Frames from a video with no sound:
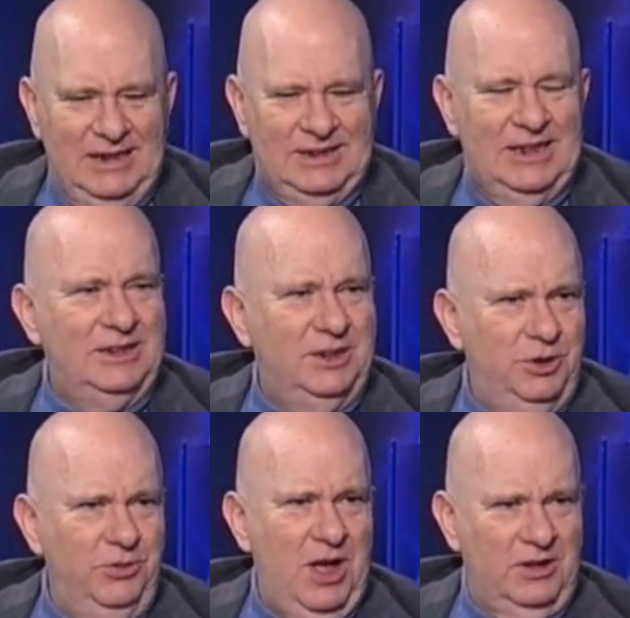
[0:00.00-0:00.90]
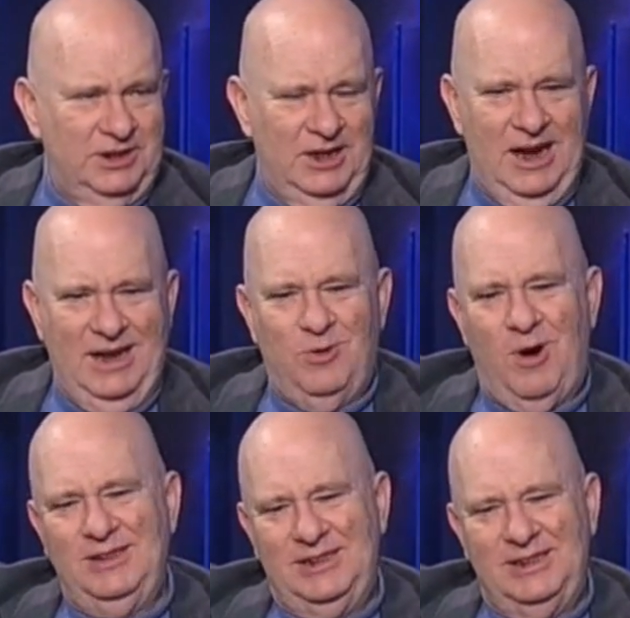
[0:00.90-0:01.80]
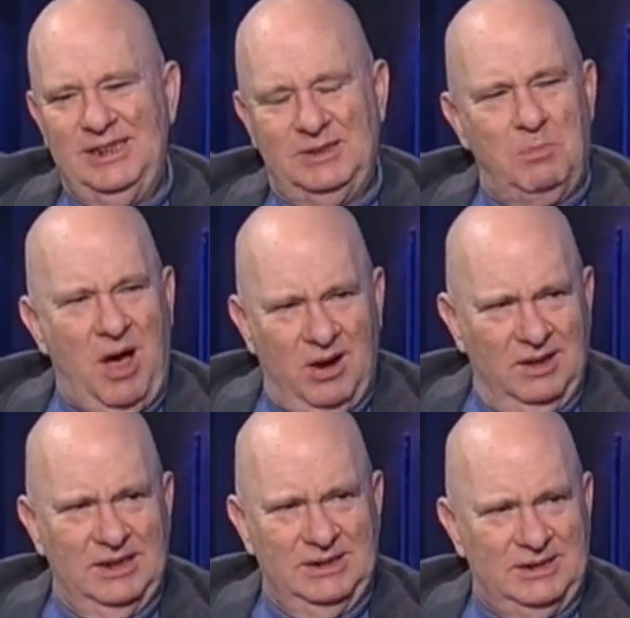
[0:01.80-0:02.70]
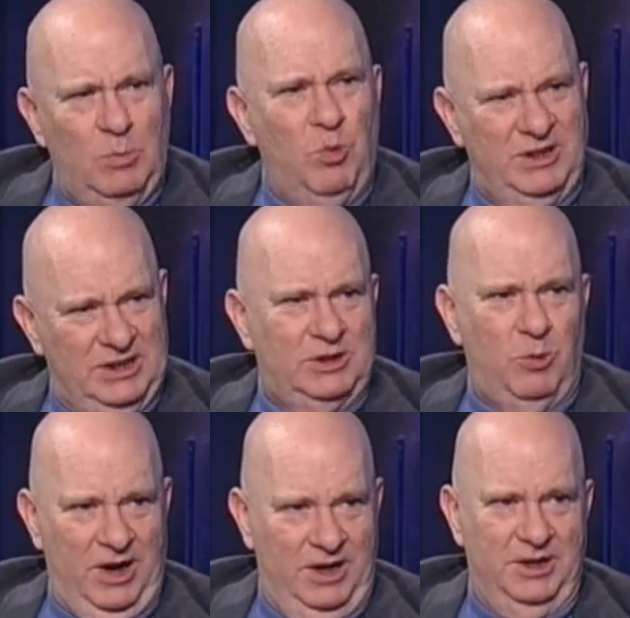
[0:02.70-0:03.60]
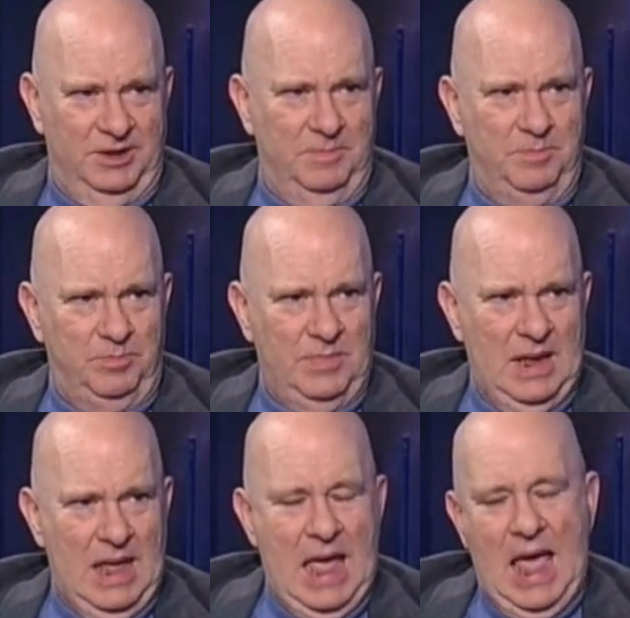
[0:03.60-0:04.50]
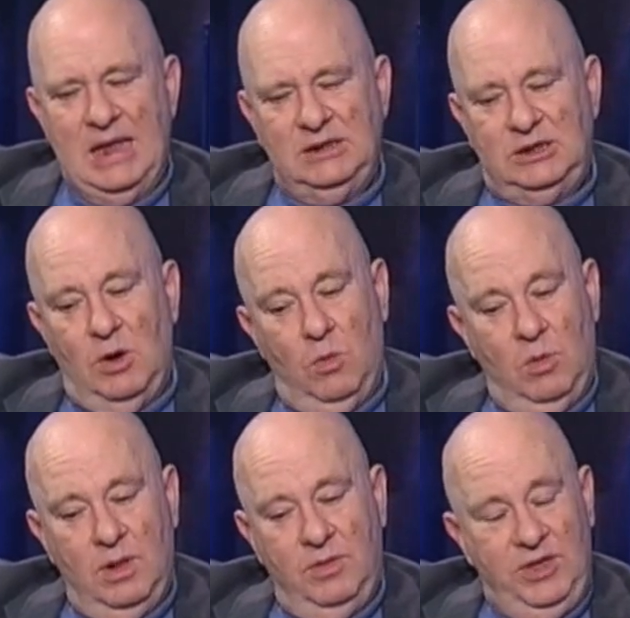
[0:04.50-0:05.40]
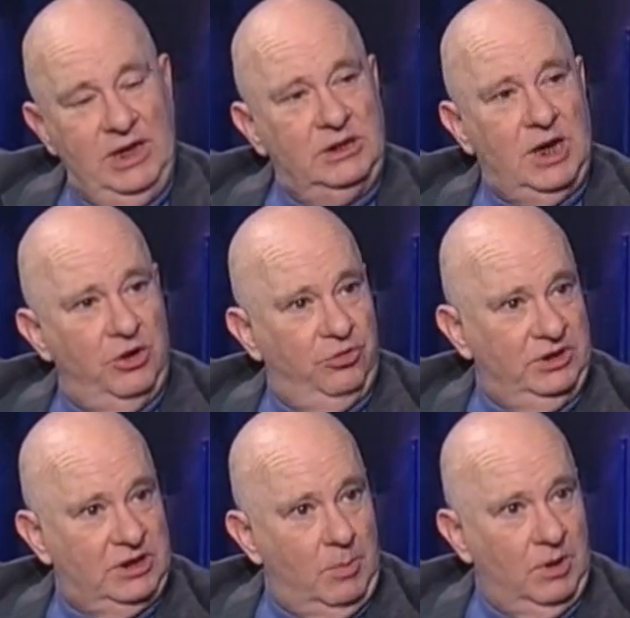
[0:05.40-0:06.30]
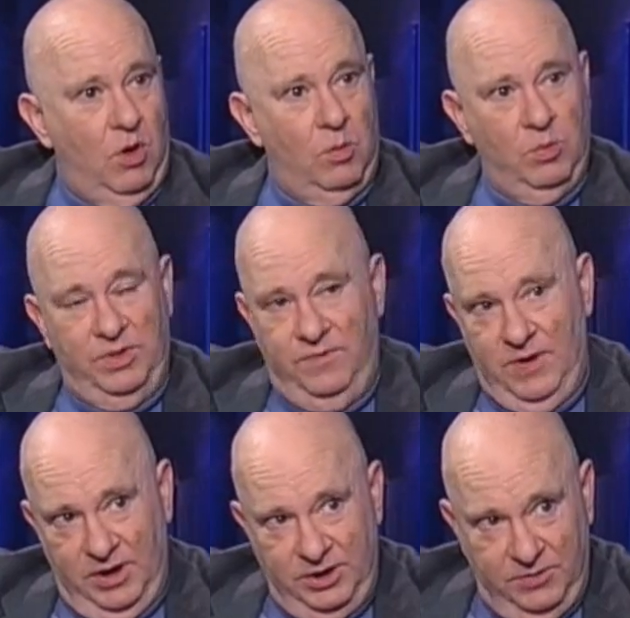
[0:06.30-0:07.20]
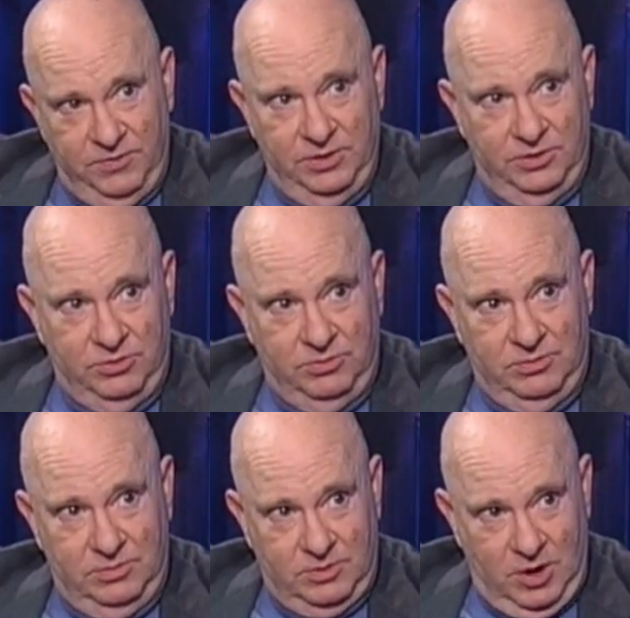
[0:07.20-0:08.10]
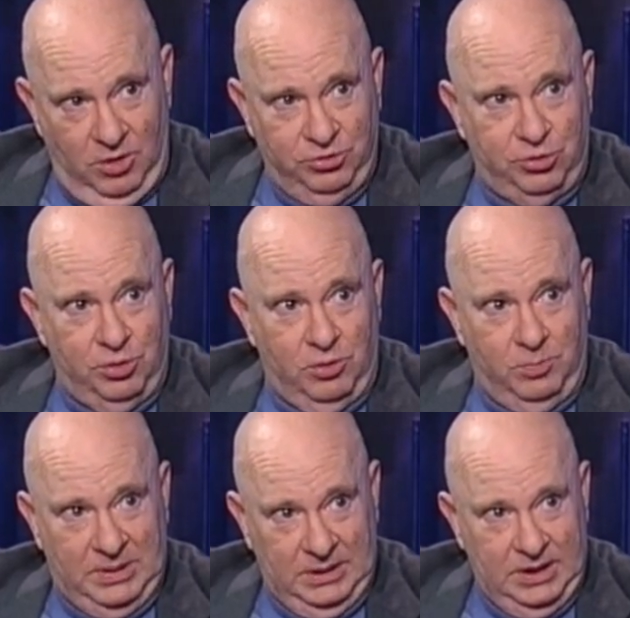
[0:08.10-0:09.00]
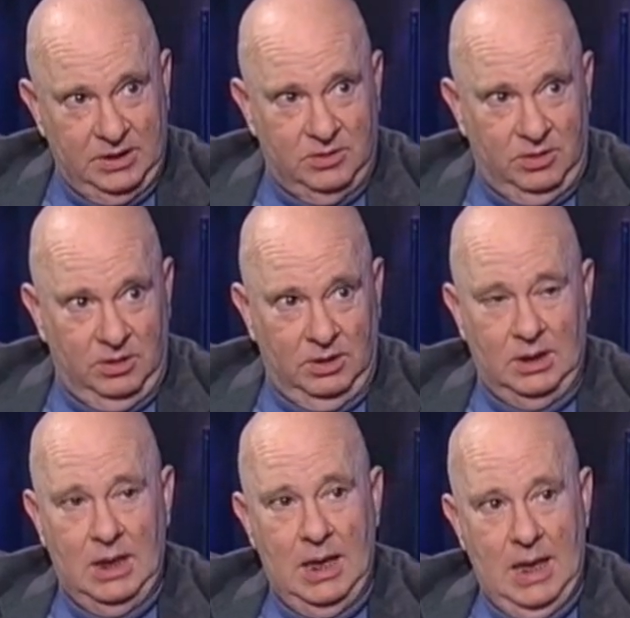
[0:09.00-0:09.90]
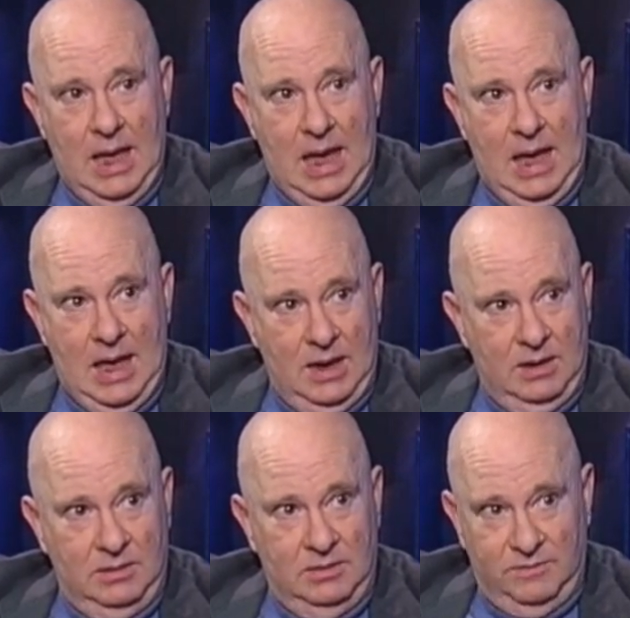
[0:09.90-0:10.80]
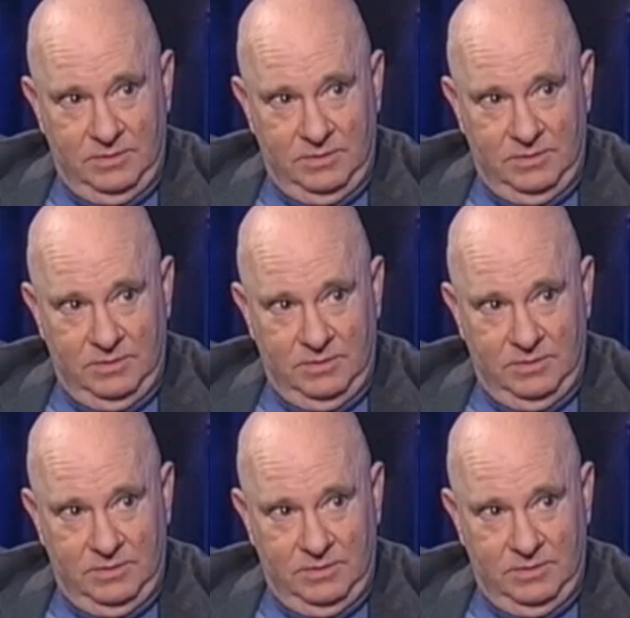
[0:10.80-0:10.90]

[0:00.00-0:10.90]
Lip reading: since the 2008 crisis, this model is somewhat discredited. And so these countries come along with very different cultural, political, and